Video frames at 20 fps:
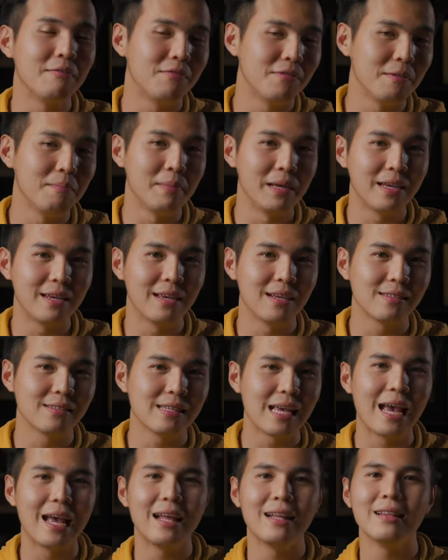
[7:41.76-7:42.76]
in filmmaking
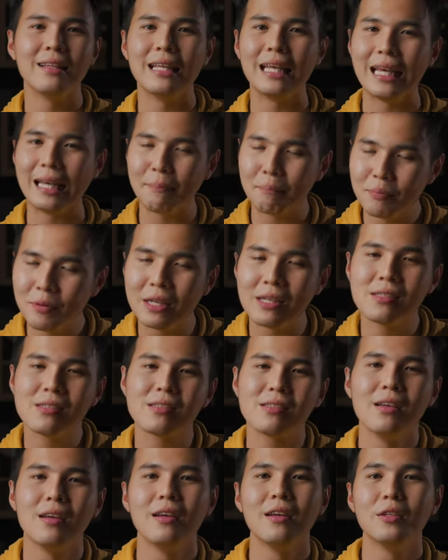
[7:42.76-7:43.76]
and it
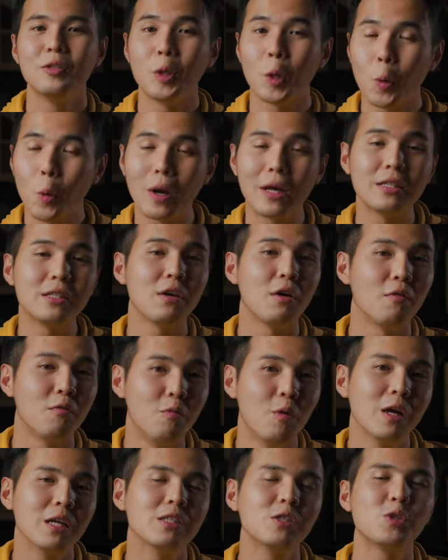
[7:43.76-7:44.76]
brings your quality
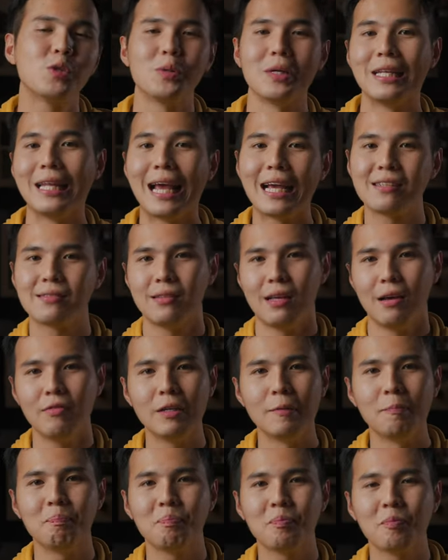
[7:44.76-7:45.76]
of work to the next
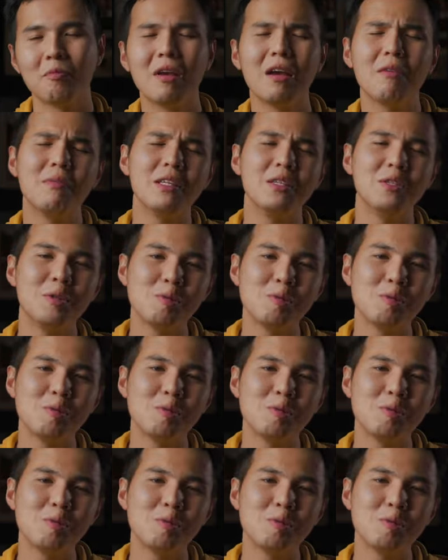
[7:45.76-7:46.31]
level. We have been